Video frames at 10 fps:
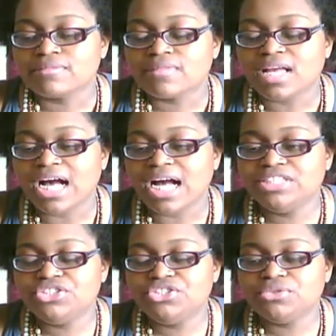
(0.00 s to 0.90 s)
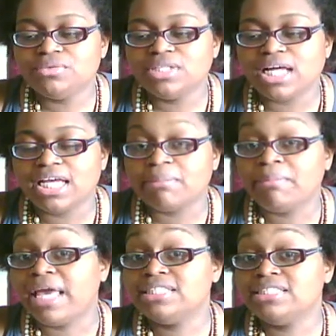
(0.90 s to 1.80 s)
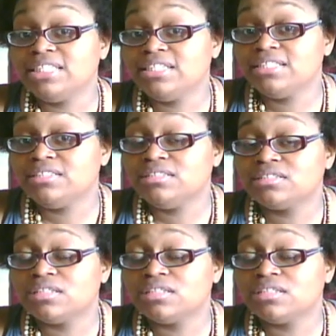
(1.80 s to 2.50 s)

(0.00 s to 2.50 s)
I do like Pantene's